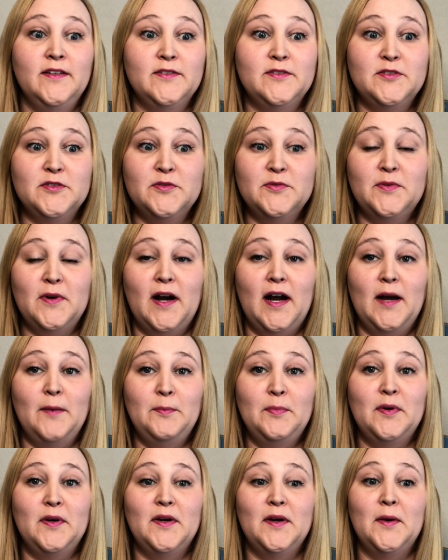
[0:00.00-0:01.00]
doo-wop,
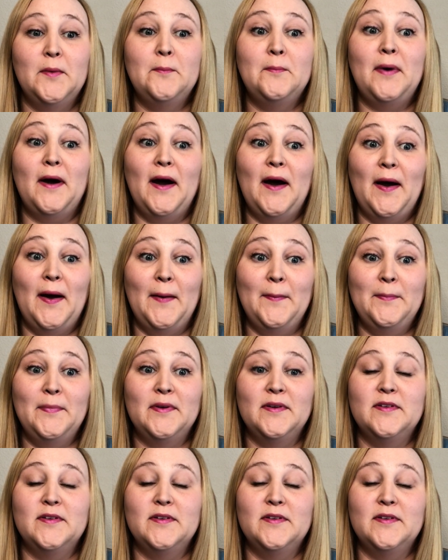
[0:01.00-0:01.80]
pop,